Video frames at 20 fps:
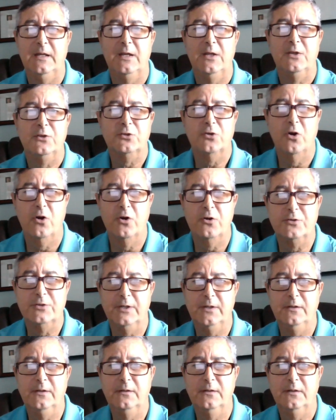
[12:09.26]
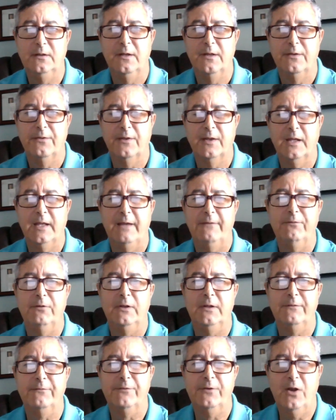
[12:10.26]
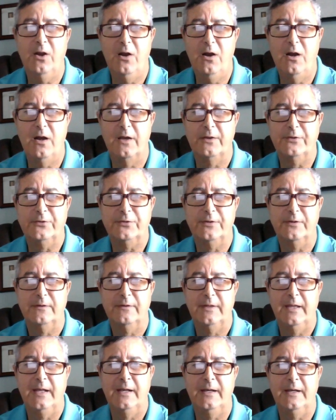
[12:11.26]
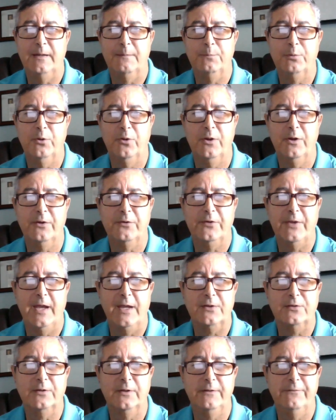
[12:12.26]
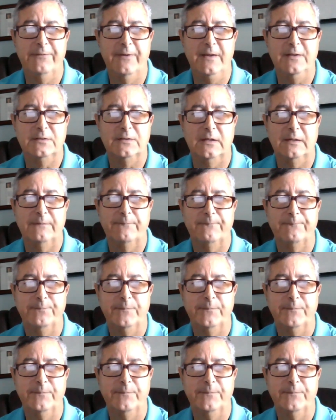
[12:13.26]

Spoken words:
charging the level of costs that an employer is actually facing.